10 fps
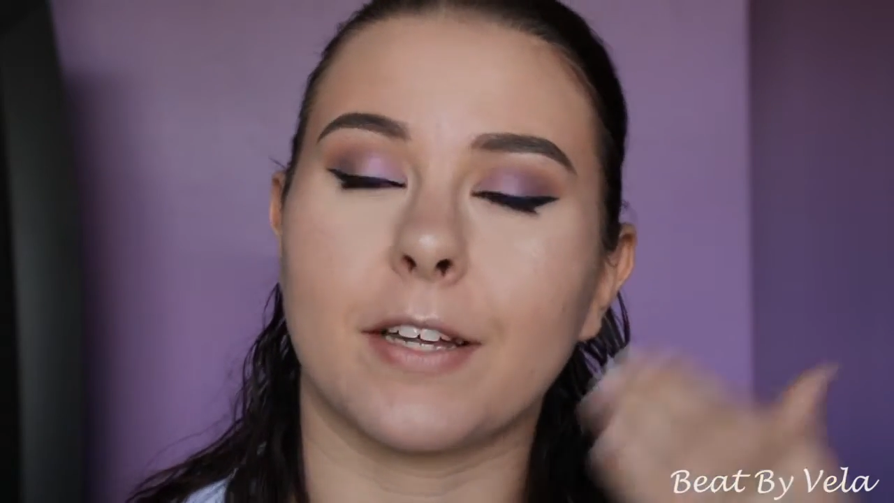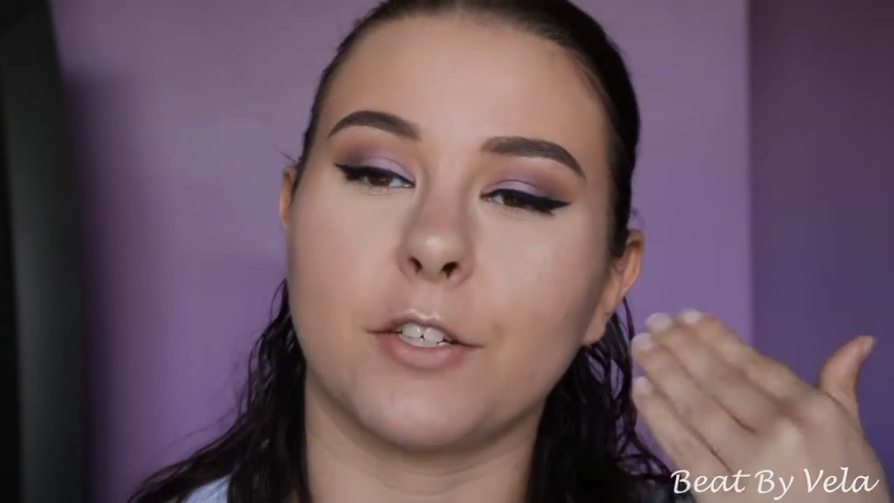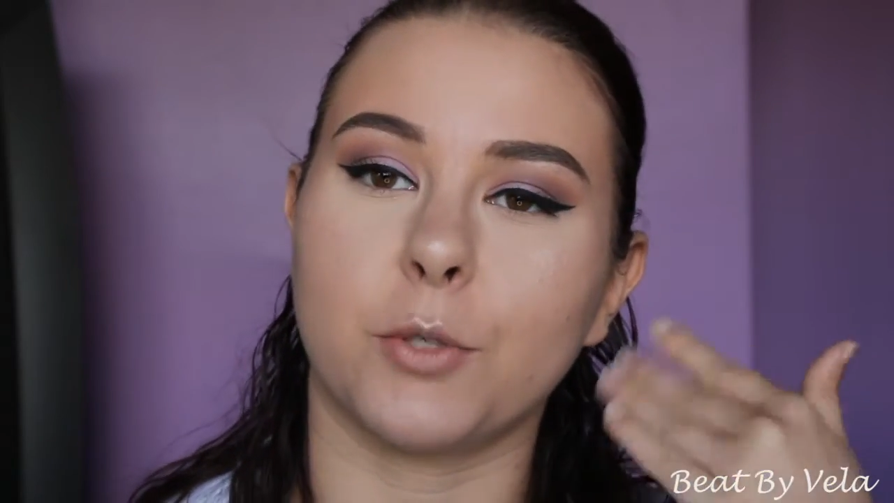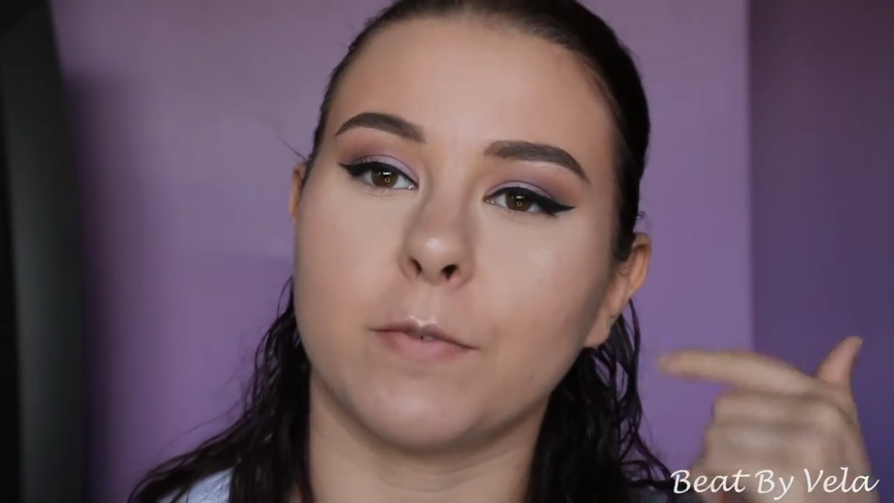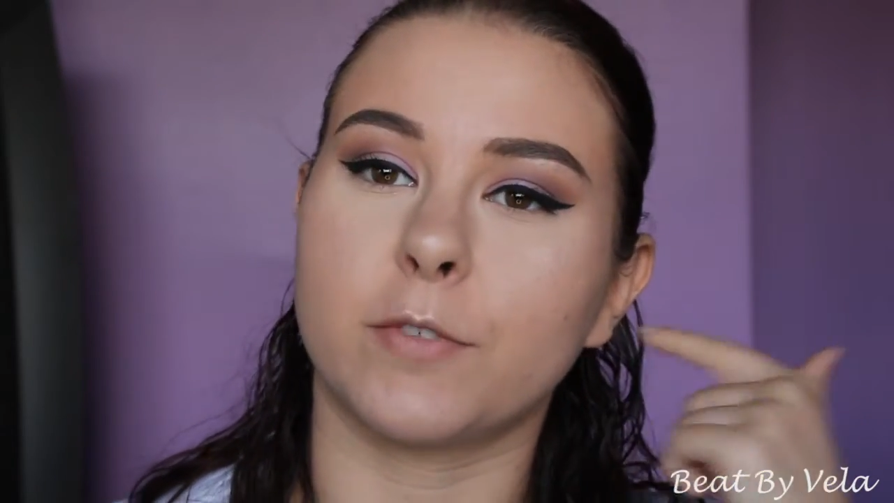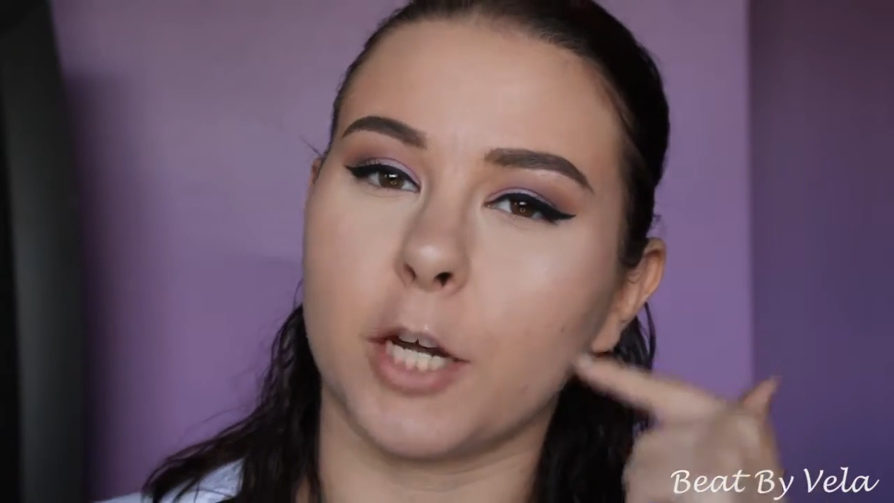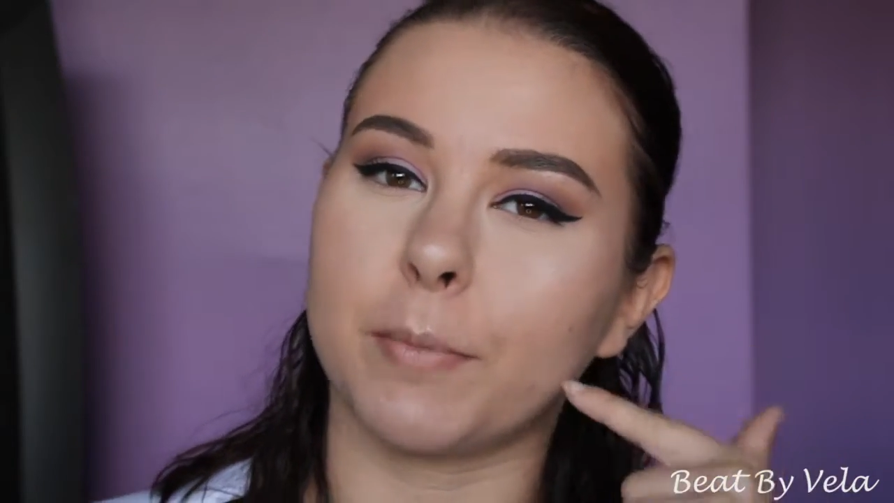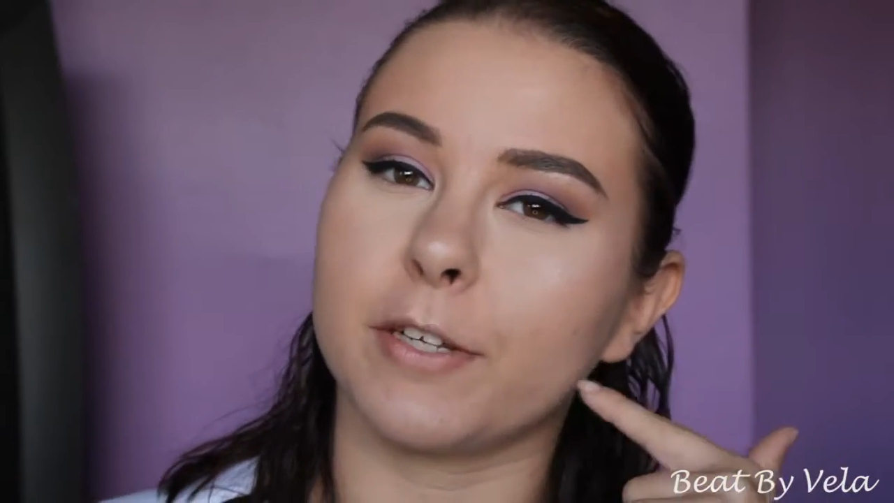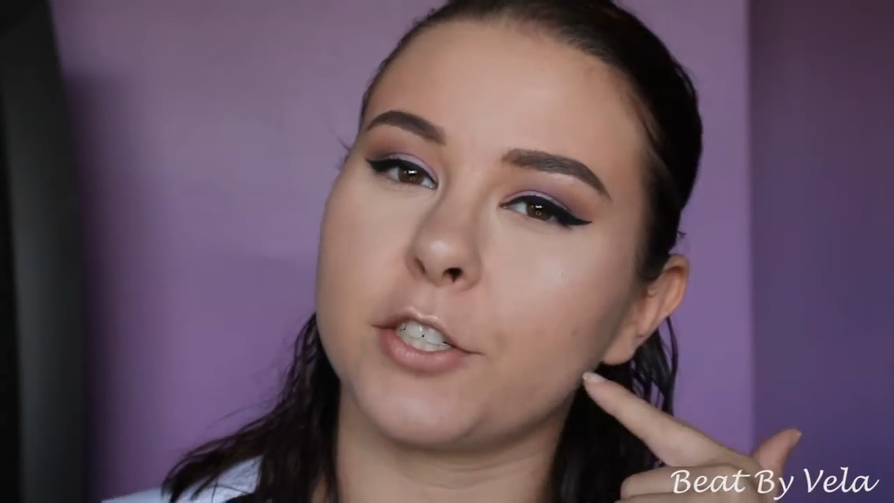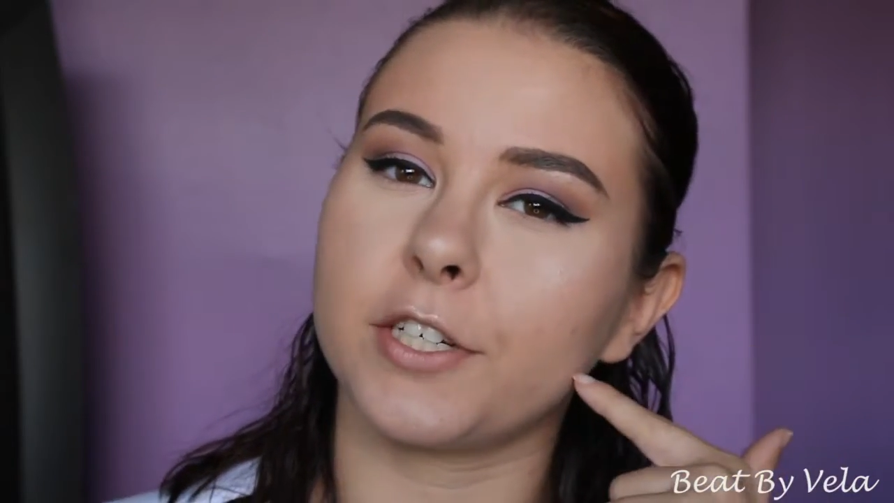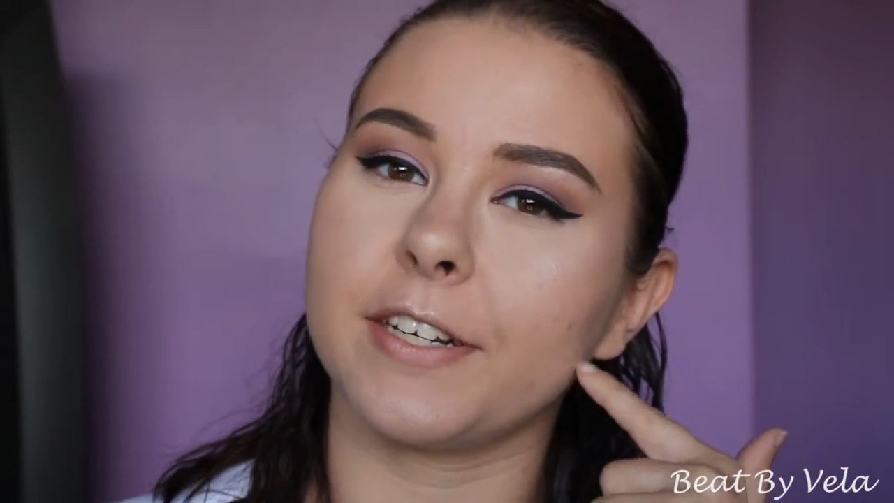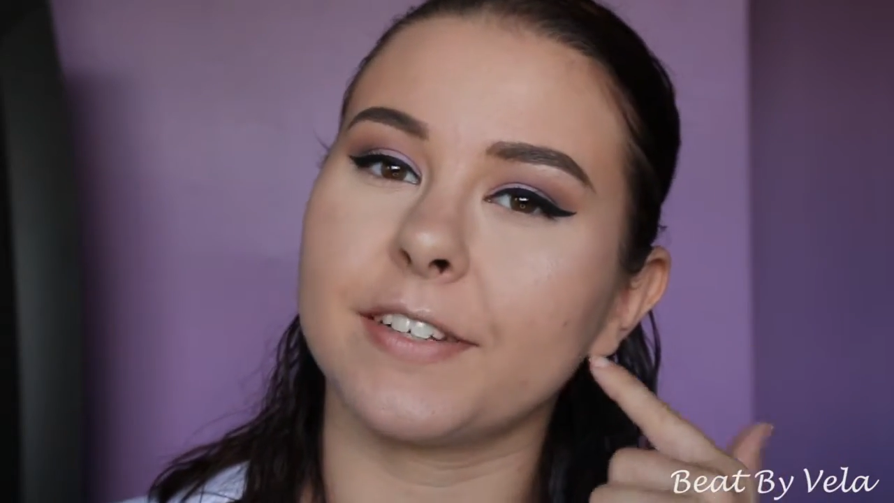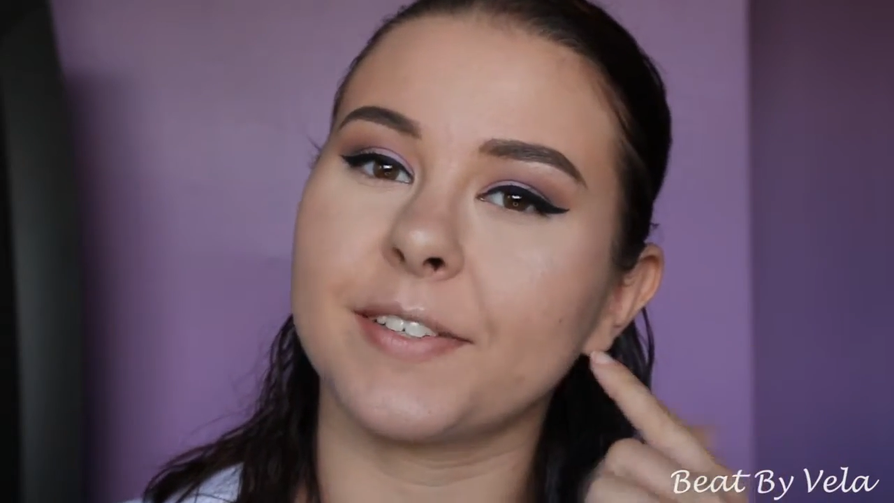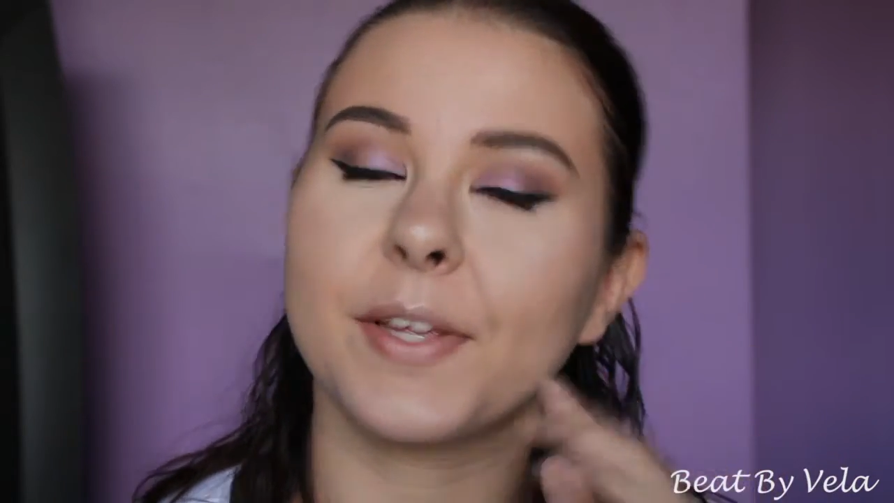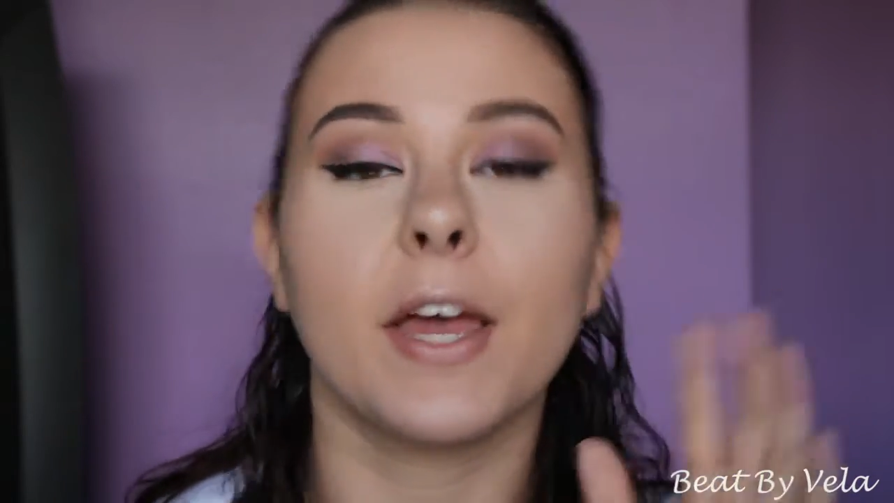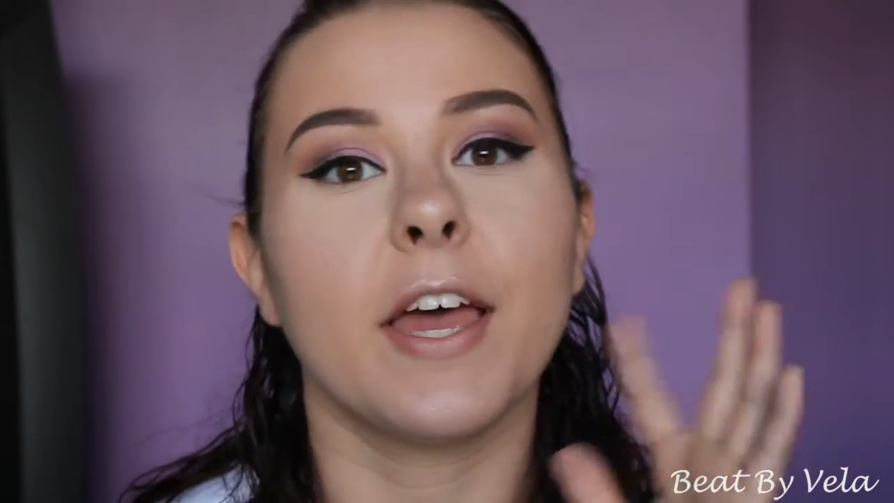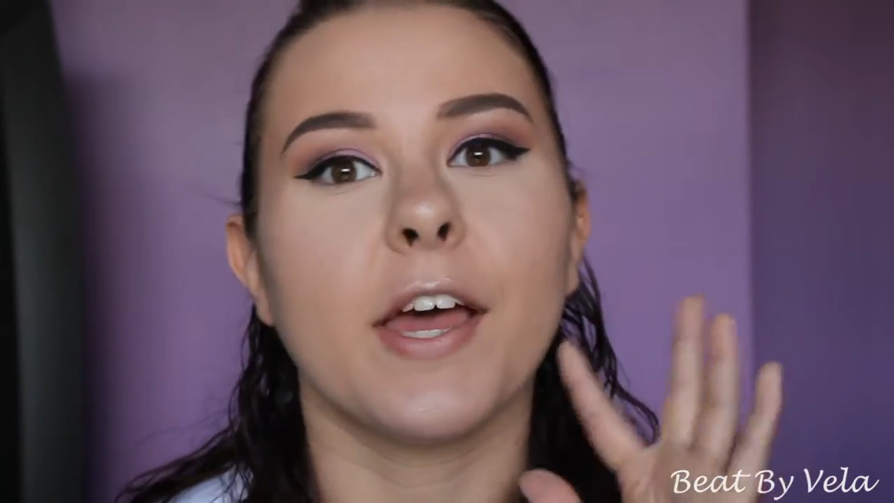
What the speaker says: I do have chubby cheeks.